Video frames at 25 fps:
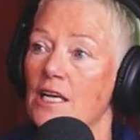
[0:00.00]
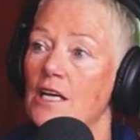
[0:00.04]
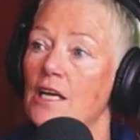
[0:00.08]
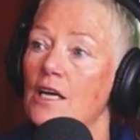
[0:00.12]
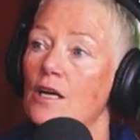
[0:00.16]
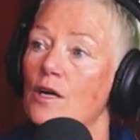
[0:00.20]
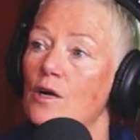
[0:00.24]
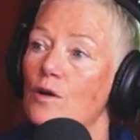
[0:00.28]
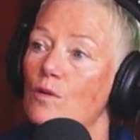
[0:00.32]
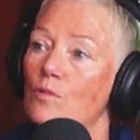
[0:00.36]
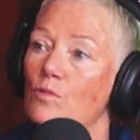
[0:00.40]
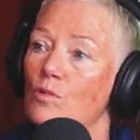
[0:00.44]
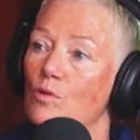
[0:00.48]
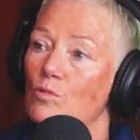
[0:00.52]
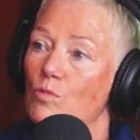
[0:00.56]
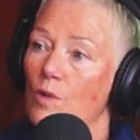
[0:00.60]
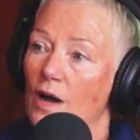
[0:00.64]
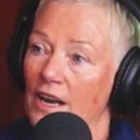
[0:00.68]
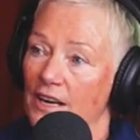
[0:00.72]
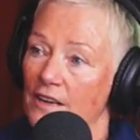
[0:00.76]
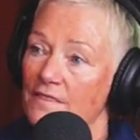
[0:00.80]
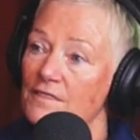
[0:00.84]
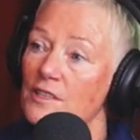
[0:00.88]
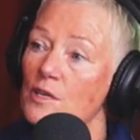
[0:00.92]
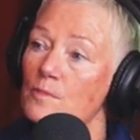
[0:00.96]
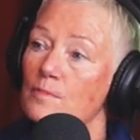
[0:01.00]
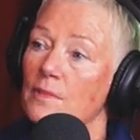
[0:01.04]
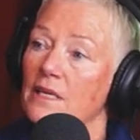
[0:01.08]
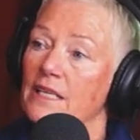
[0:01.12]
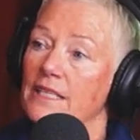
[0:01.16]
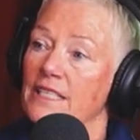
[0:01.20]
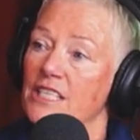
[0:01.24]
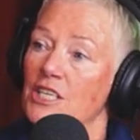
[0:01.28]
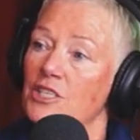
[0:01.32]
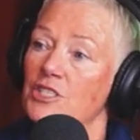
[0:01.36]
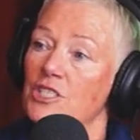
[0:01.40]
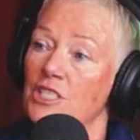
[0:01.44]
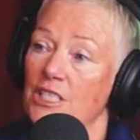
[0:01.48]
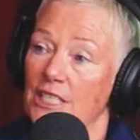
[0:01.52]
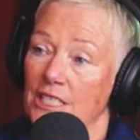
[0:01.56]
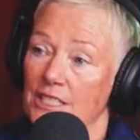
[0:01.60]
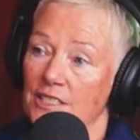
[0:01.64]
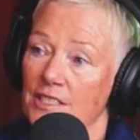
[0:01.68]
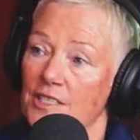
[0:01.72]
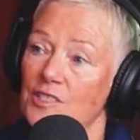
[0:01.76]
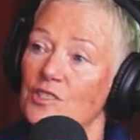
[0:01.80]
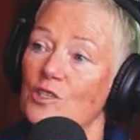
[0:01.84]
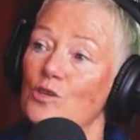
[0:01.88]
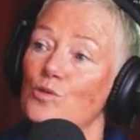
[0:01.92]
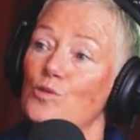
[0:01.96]
Yeah. Well, one of the meninges
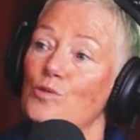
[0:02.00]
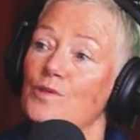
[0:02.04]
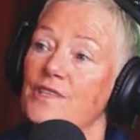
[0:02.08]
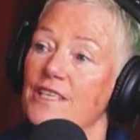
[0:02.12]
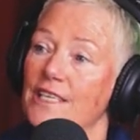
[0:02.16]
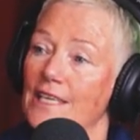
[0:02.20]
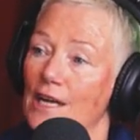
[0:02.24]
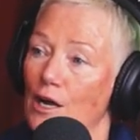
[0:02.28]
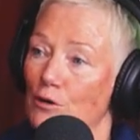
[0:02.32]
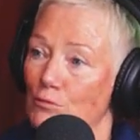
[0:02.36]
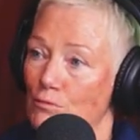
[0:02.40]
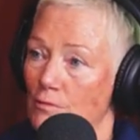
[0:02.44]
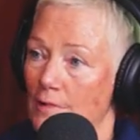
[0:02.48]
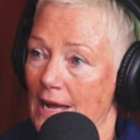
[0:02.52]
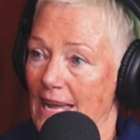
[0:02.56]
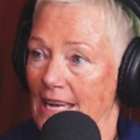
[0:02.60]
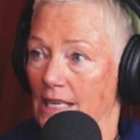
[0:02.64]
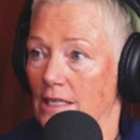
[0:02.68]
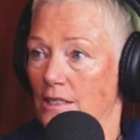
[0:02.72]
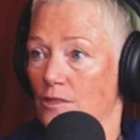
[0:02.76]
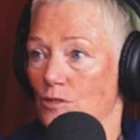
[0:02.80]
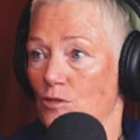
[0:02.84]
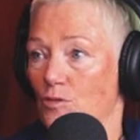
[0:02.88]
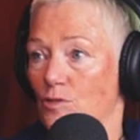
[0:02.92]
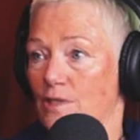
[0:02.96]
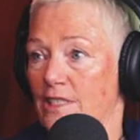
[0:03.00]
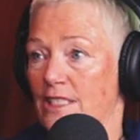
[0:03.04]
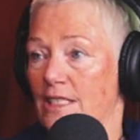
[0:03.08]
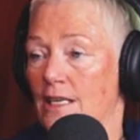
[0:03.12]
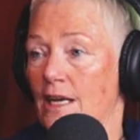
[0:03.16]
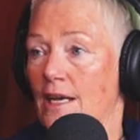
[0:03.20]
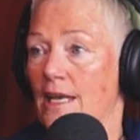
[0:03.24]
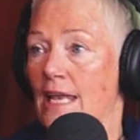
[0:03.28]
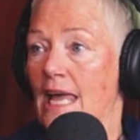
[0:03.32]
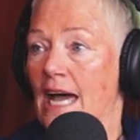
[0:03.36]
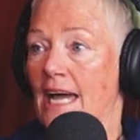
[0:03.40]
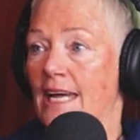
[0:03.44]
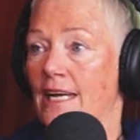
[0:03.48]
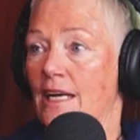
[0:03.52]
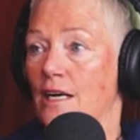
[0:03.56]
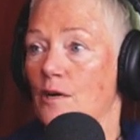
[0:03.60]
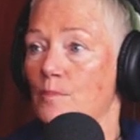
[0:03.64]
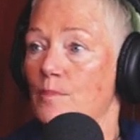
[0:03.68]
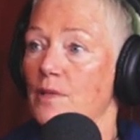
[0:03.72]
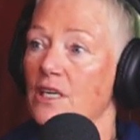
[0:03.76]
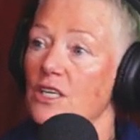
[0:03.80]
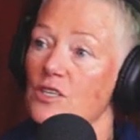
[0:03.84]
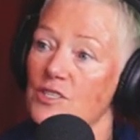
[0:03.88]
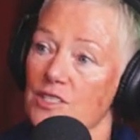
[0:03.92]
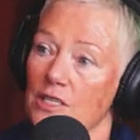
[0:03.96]
is called the arachnoid layer
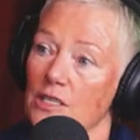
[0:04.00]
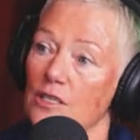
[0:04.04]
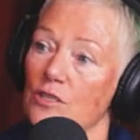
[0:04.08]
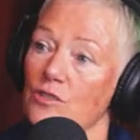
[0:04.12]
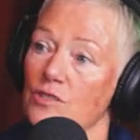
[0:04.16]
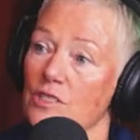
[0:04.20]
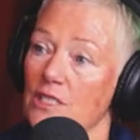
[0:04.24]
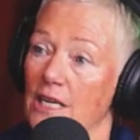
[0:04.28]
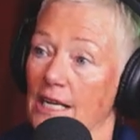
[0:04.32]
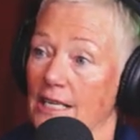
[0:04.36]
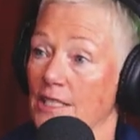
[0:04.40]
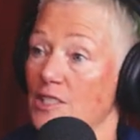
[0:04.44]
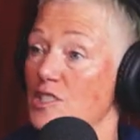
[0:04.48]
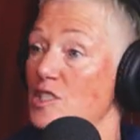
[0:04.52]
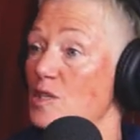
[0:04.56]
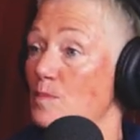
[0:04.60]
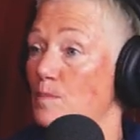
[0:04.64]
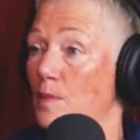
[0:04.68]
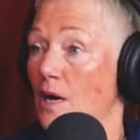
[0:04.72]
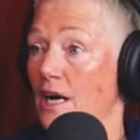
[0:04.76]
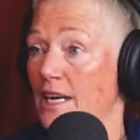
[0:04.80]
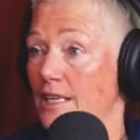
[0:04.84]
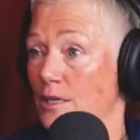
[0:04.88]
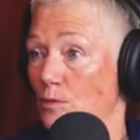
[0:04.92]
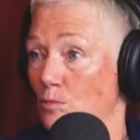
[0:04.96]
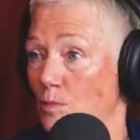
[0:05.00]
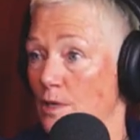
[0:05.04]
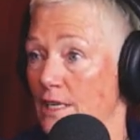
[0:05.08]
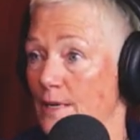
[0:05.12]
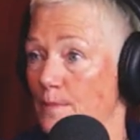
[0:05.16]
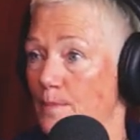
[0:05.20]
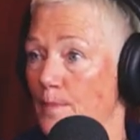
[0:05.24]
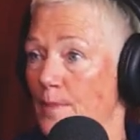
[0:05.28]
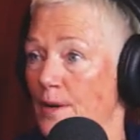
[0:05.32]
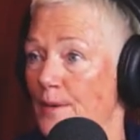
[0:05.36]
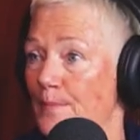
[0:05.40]
because it looks like a spider web.